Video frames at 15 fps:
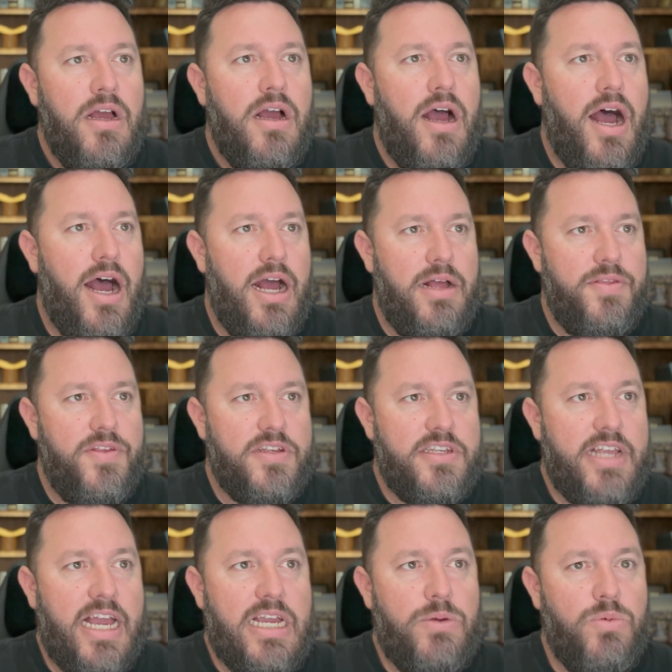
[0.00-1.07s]
Uh, the
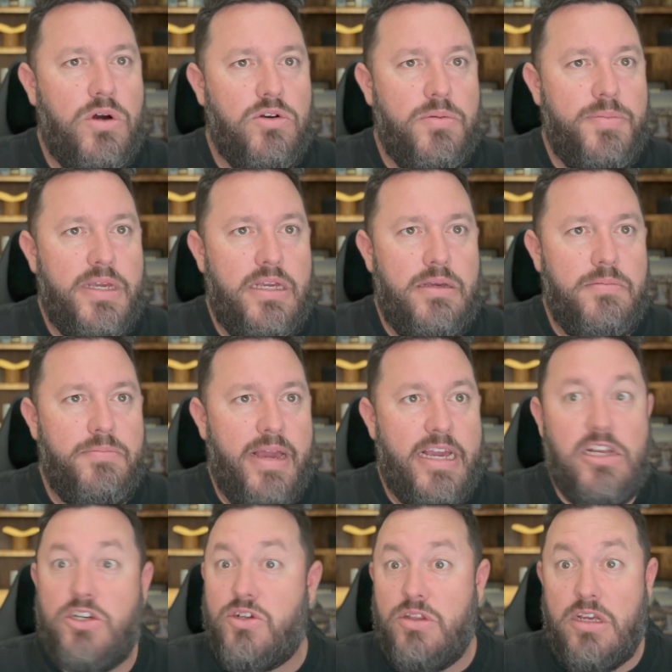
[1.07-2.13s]
second one would be
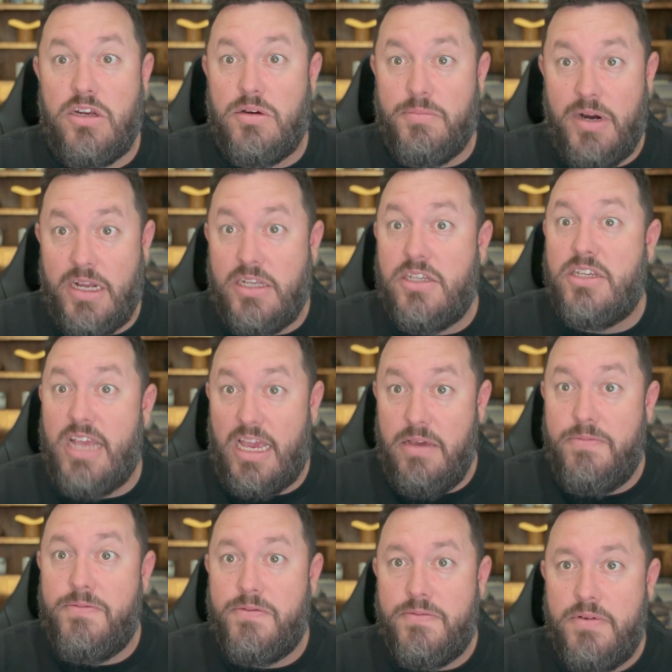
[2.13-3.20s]
making sure that your money's
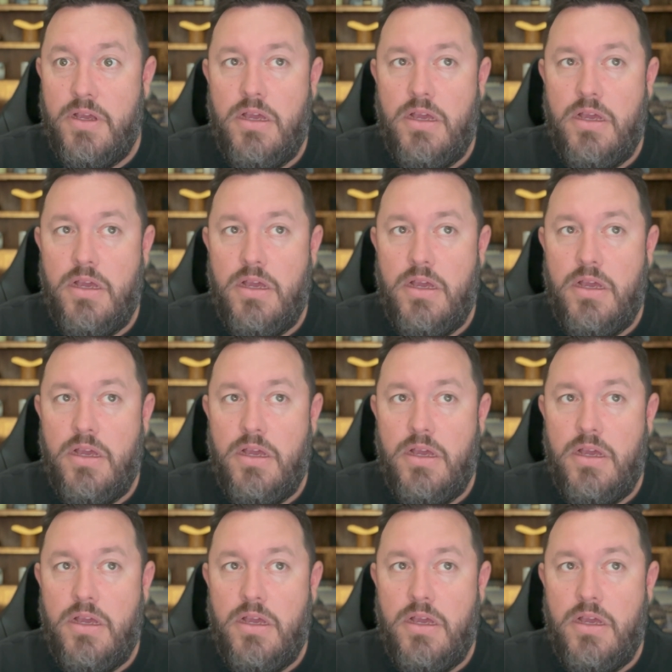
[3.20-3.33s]
safe.